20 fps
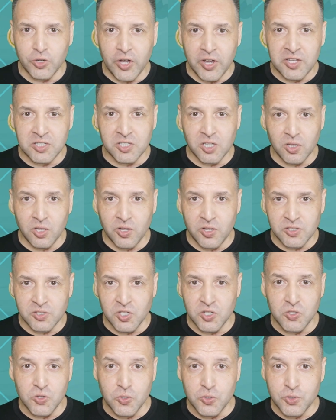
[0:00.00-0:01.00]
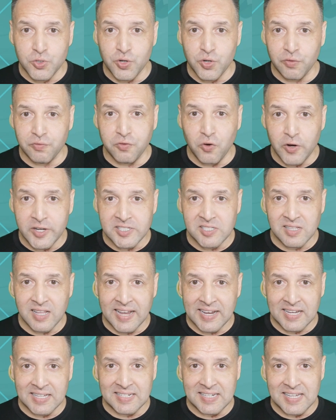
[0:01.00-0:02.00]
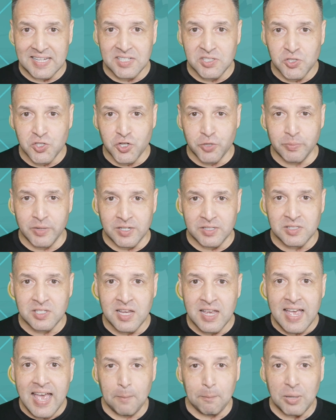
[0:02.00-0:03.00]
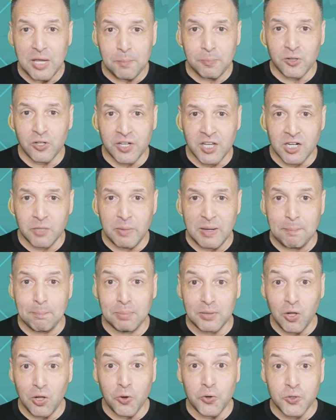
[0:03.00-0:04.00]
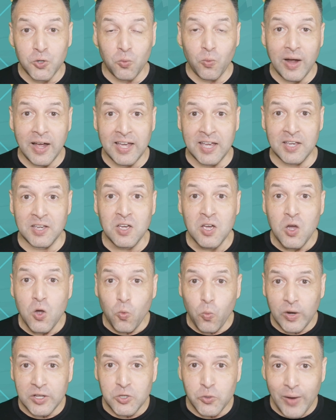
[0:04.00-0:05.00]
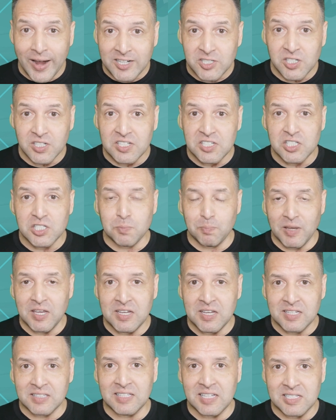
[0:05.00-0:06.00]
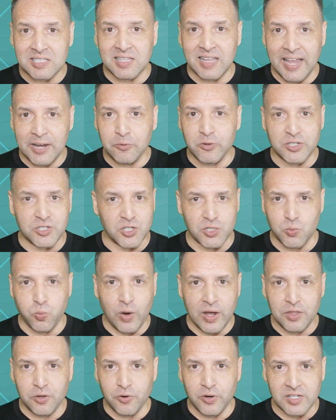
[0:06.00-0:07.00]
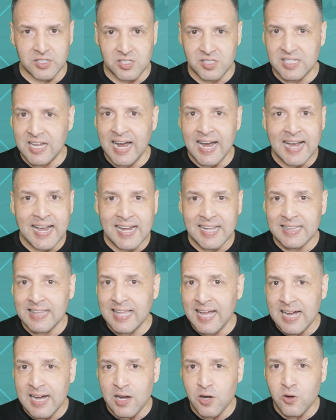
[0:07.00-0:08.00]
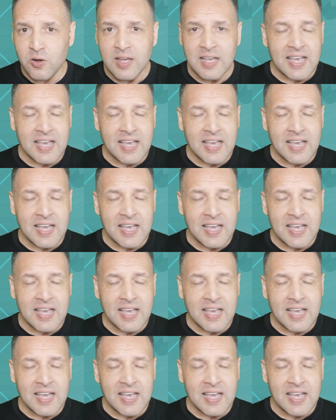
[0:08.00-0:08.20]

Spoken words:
going to learn to use your voice like an instrument, and people are going to be blown away when you actually speak in these languages, whether it's Thai, Lao,